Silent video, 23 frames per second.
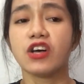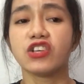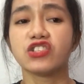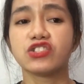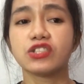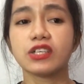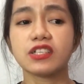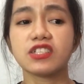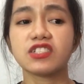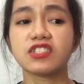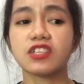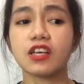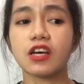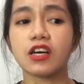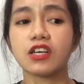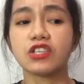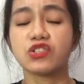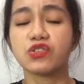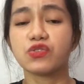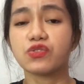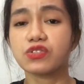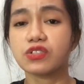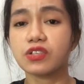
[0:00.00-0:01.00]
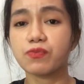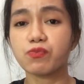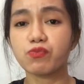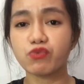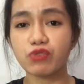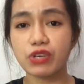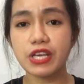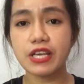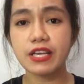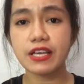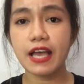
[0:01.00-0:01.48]
Just do some
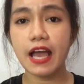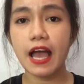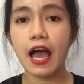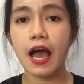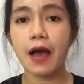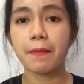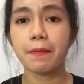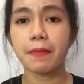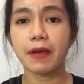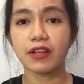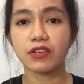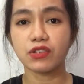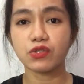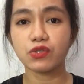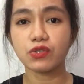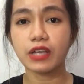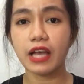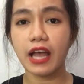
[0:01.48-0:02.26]
recap and do